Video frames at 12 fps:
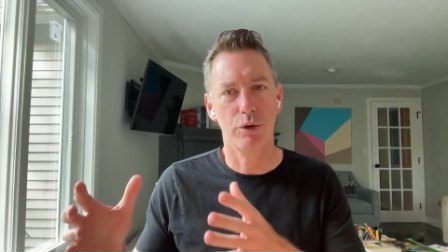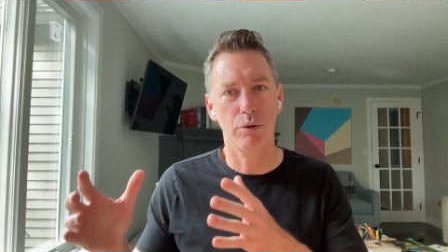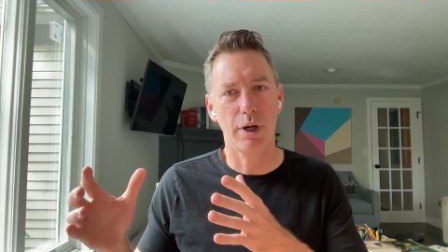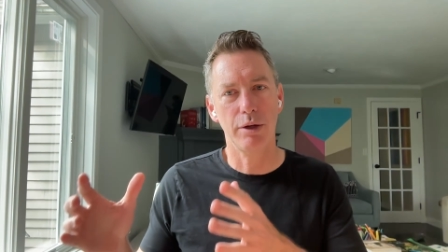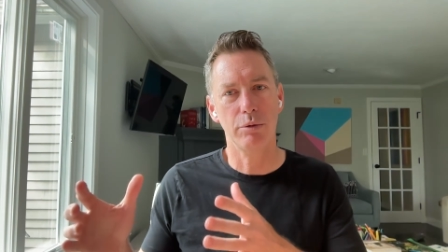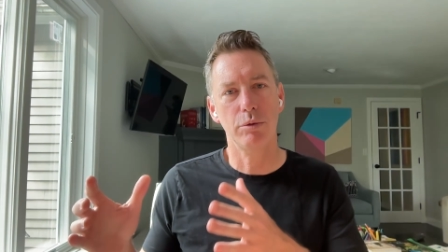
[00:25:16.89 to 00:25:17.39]

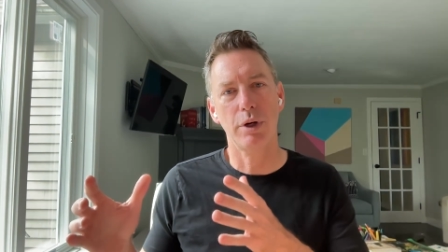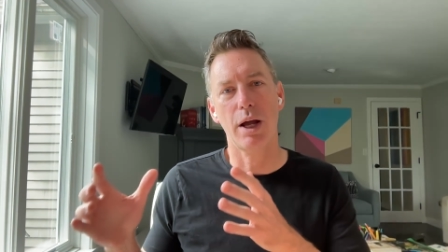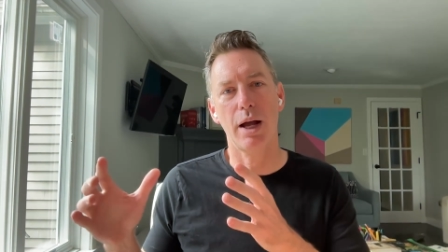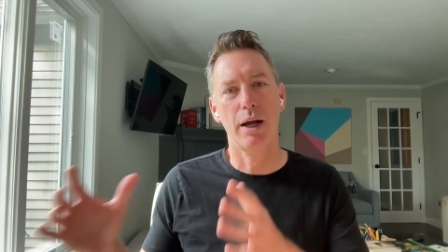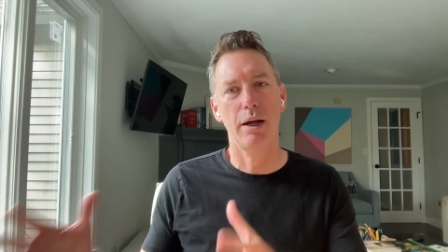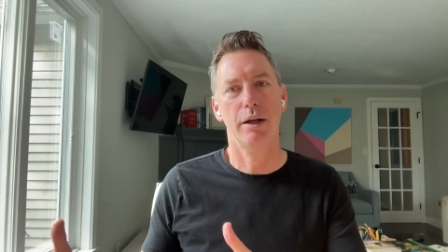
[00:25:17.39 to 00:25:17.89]
I don't want to
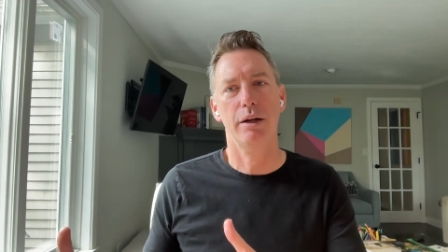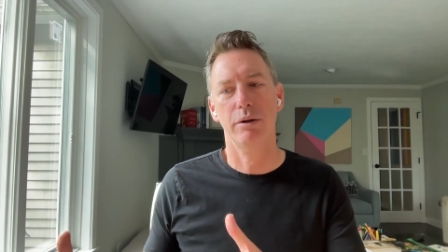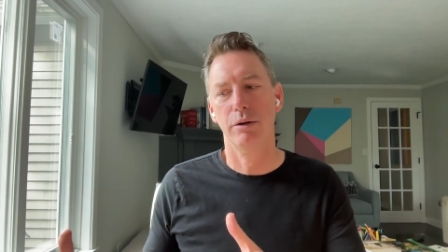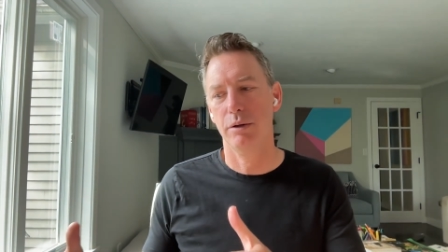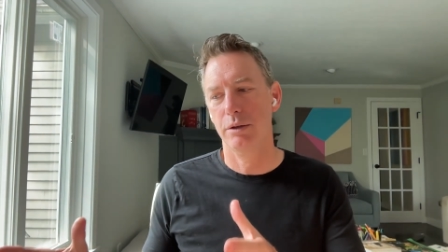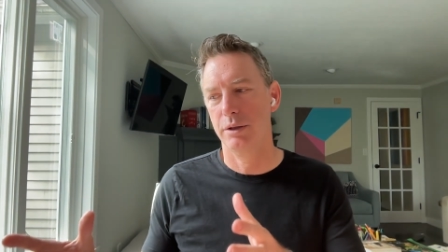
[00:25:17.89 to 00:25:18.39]

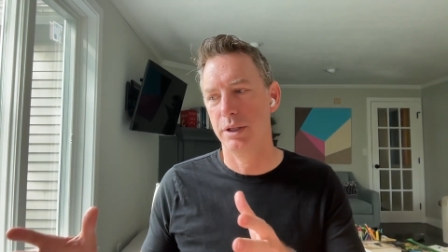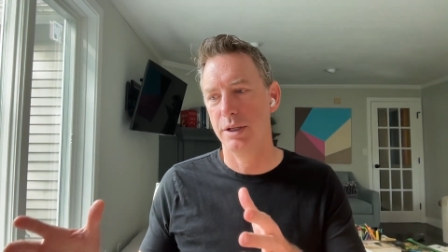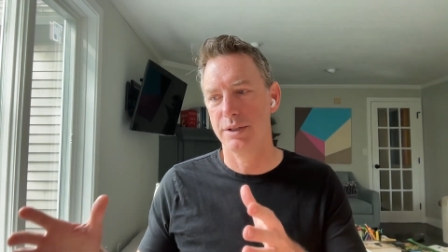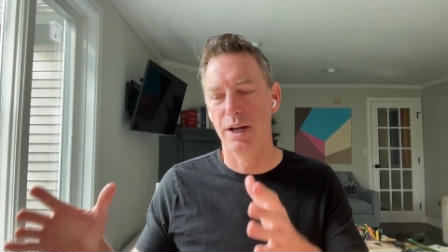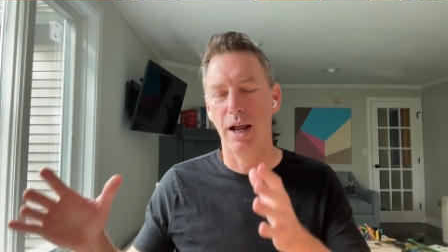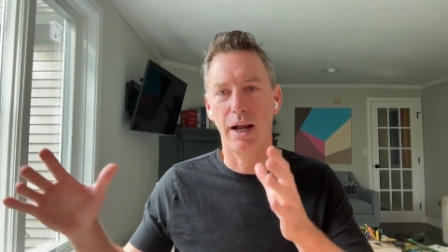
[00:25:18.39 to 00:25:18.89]
hire the
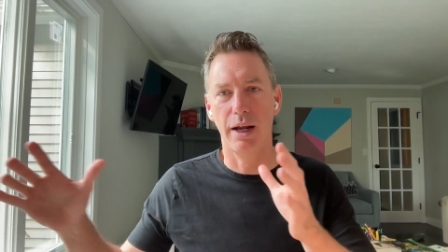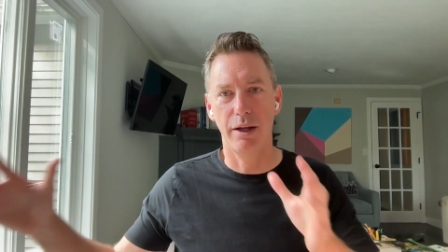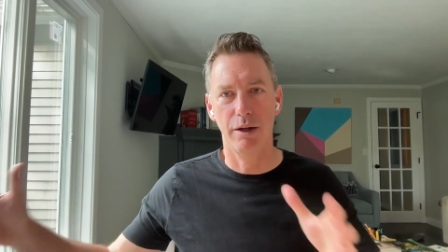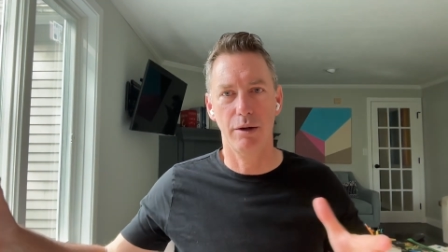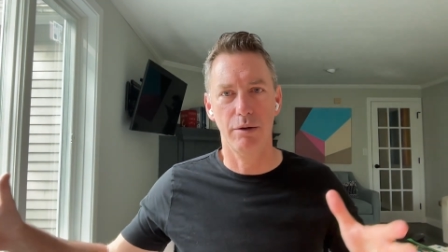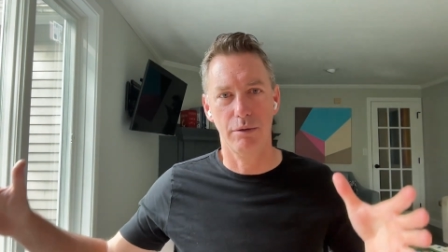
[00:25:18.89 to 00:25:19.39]

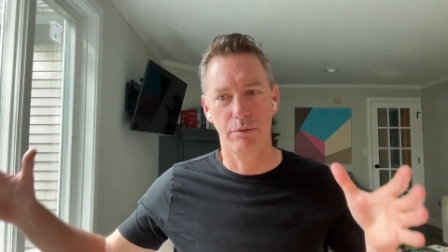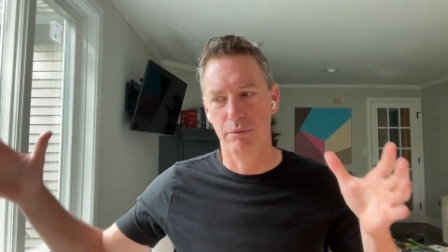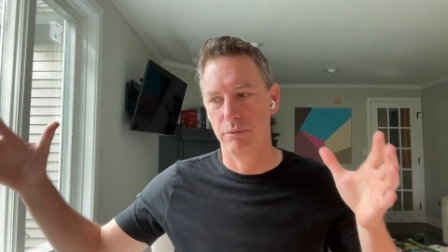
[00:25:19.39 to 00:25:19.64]
entire